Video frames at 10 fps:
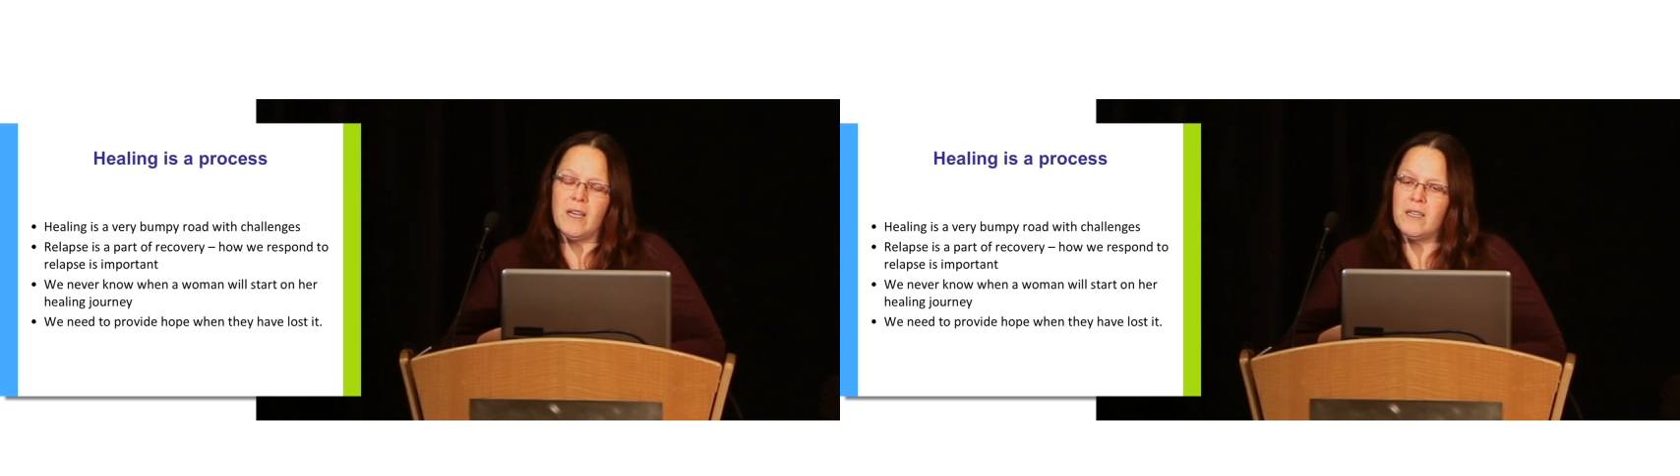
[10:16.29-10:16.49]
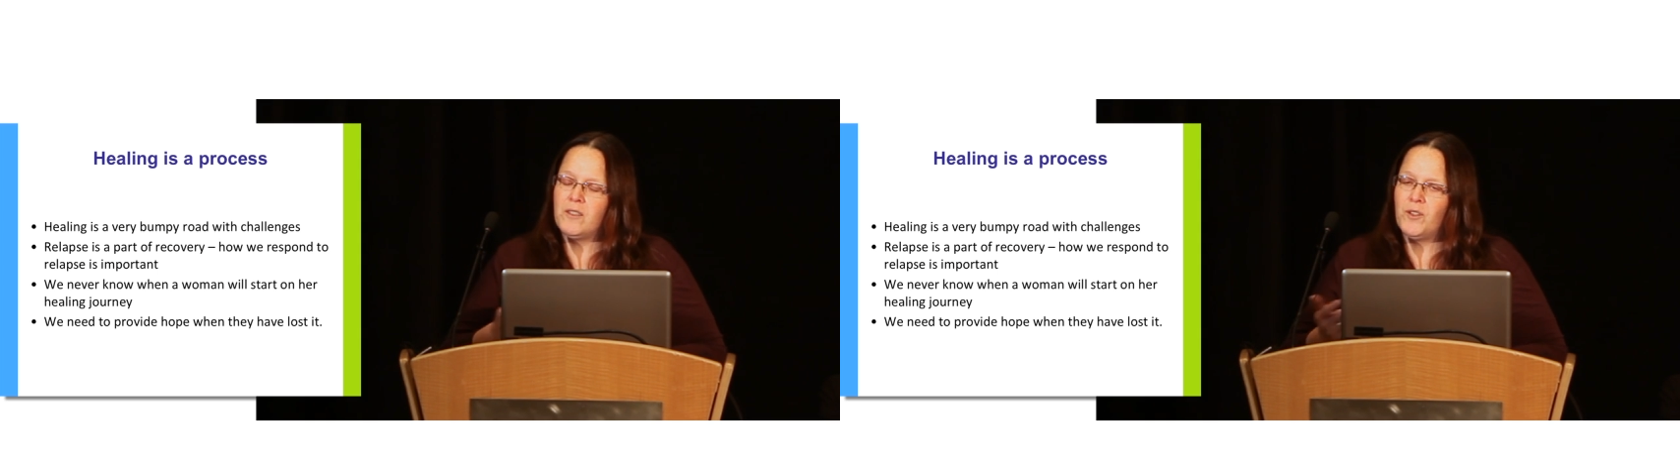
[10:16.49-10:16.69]

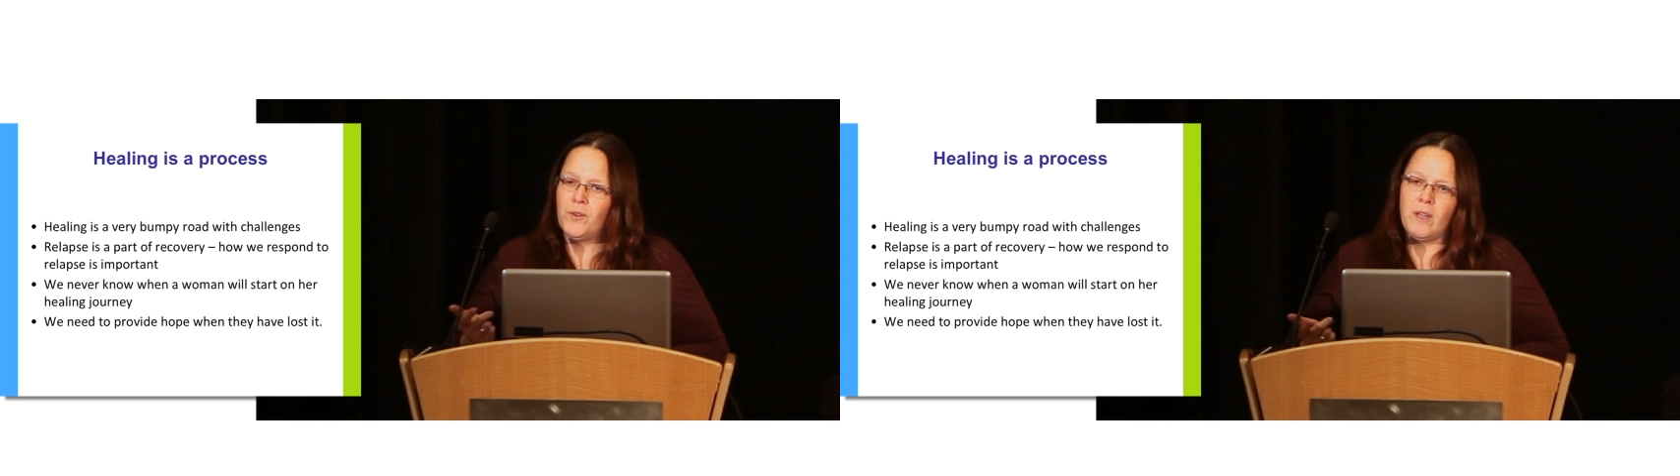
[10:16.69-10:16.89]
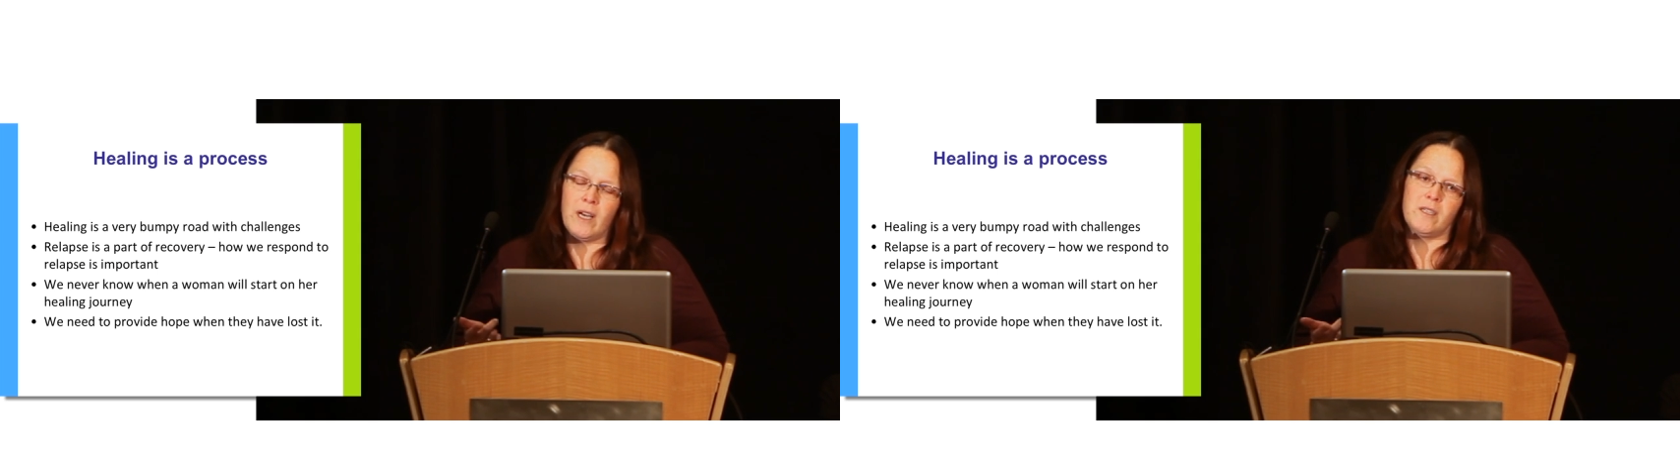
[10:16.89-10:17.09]
she has
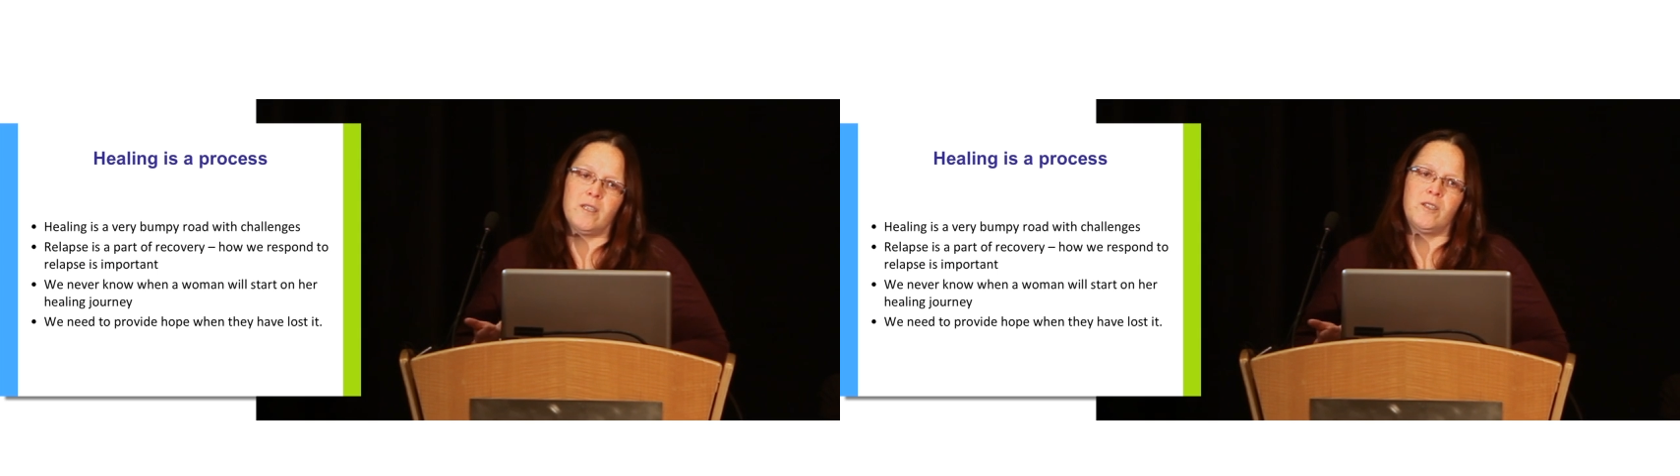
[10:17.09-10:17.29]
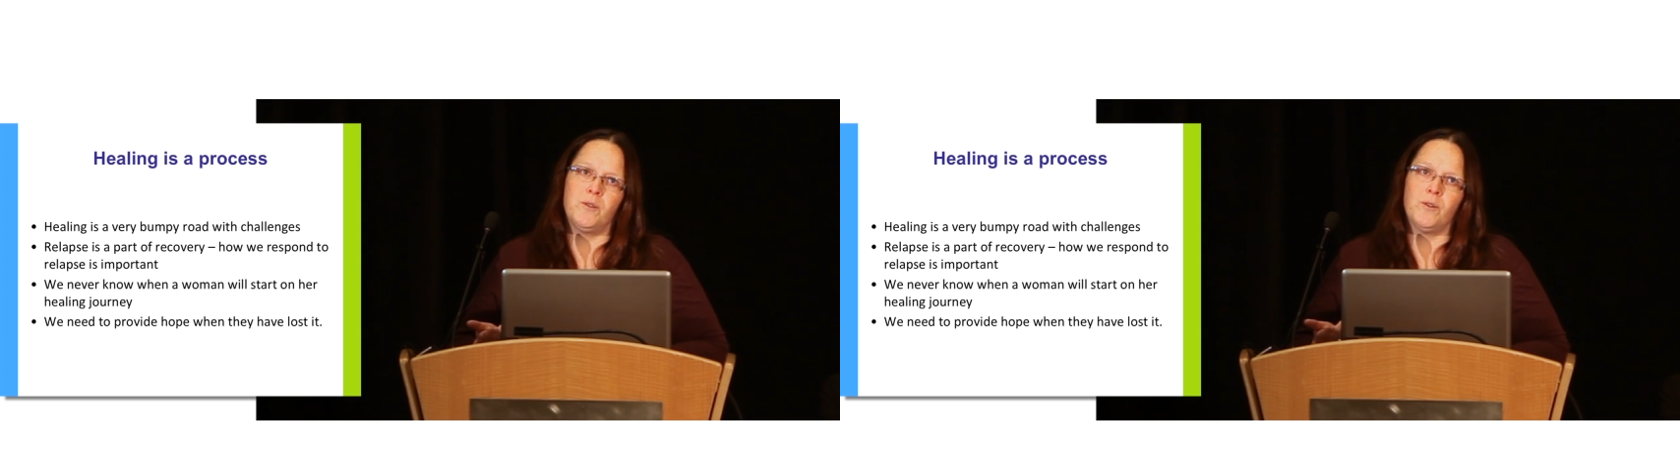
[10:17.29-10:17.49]
total
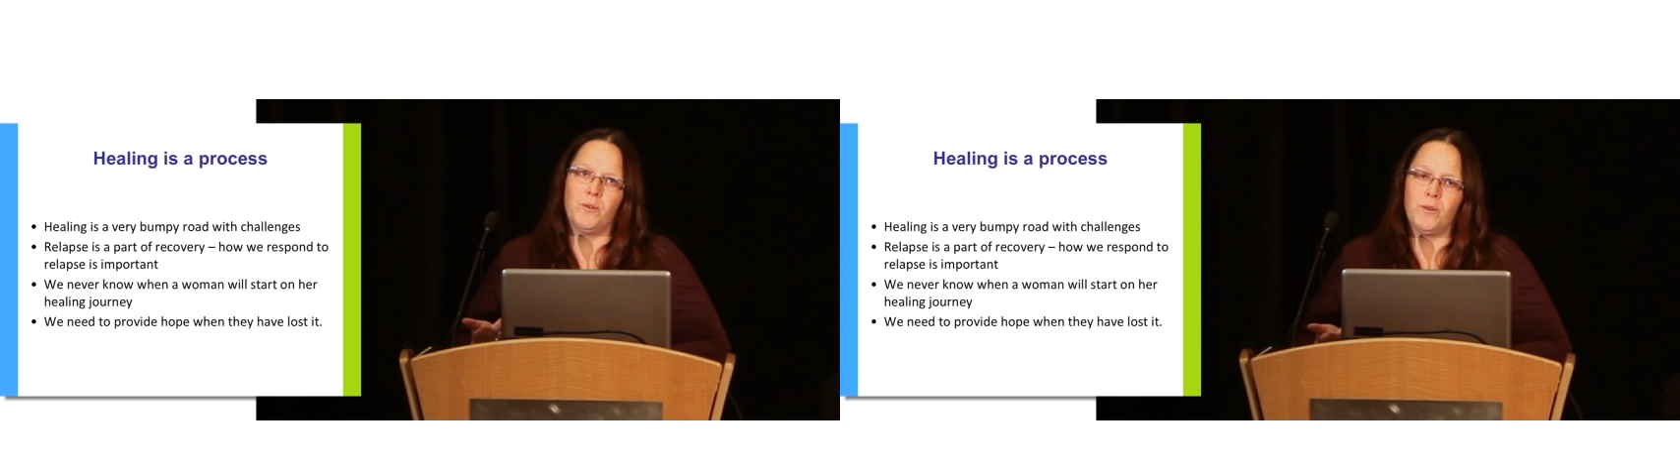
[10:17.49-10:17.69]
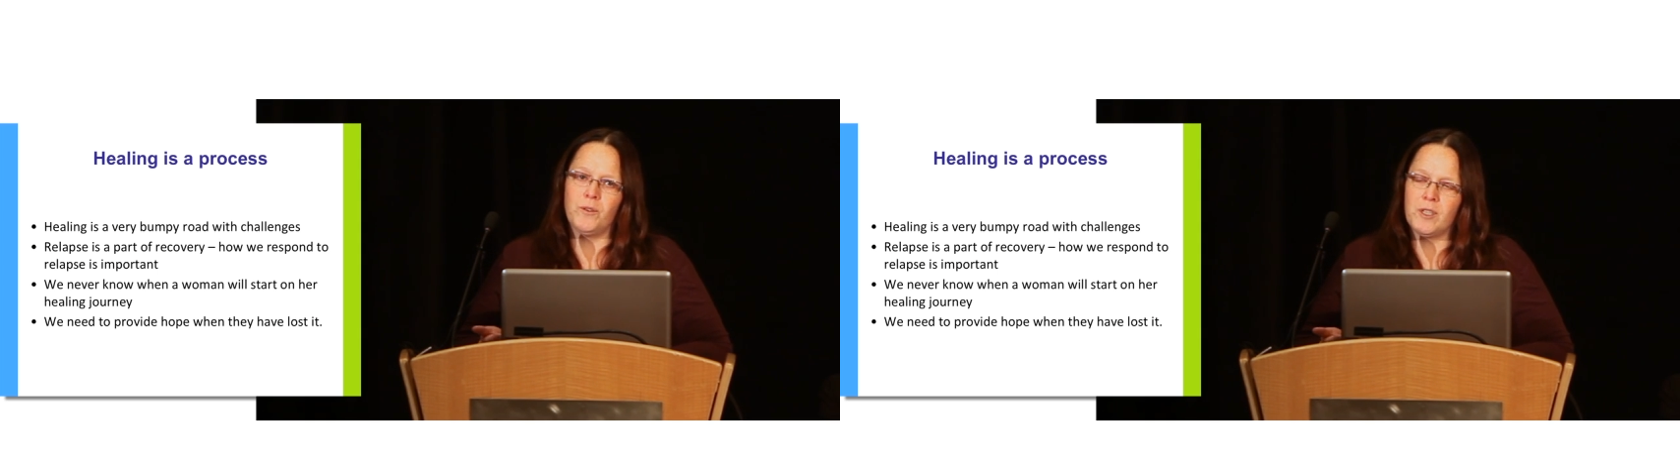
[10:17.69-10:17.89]
access to
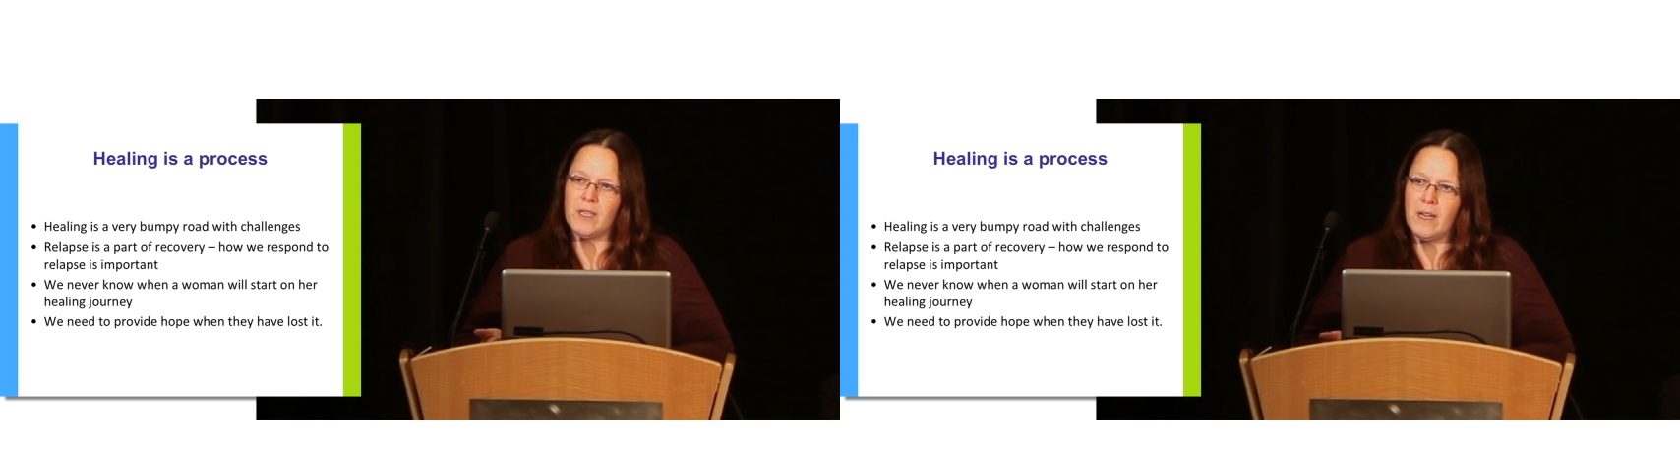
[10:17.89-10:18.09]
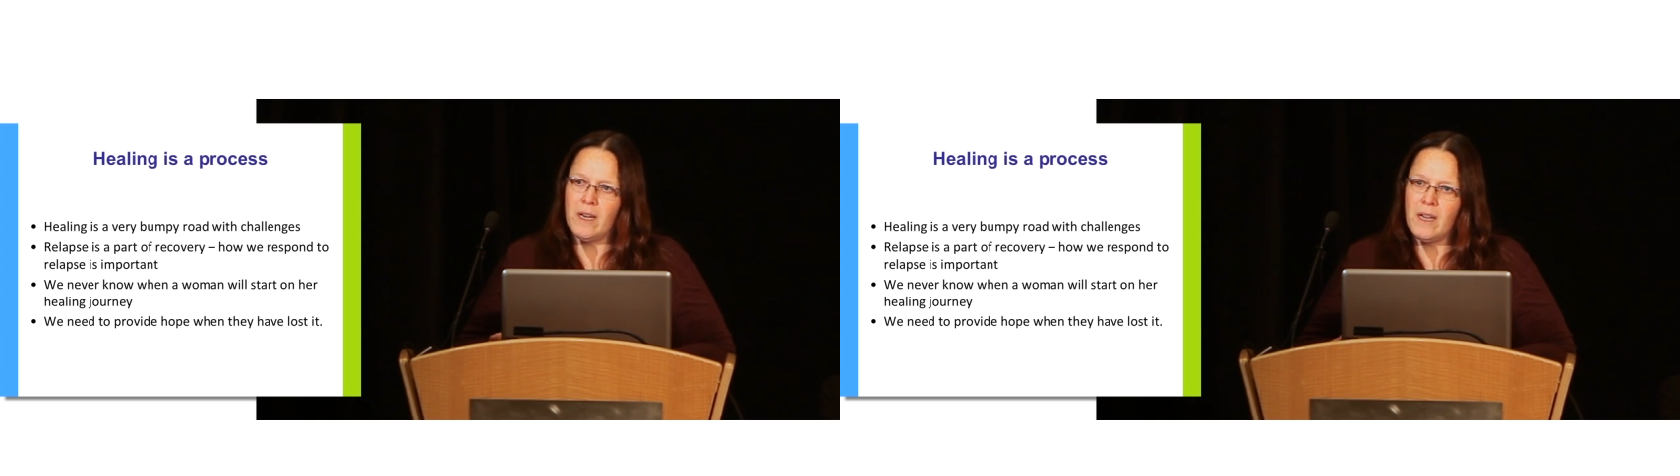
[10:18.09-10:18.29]
her older
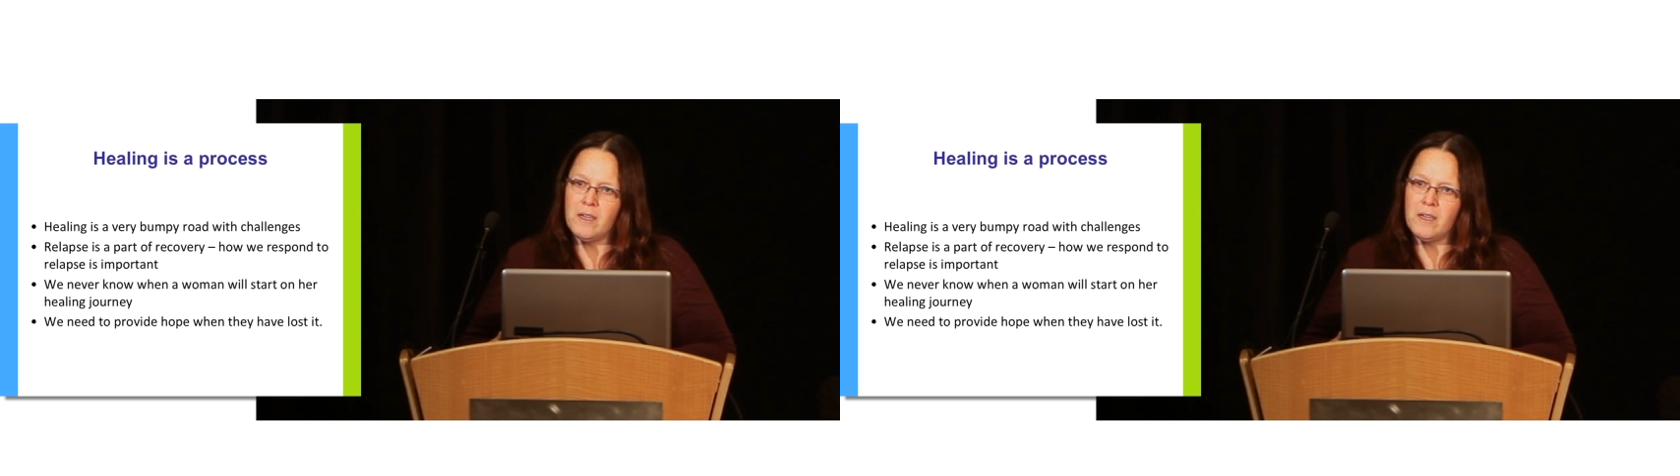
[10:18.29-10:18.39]
son,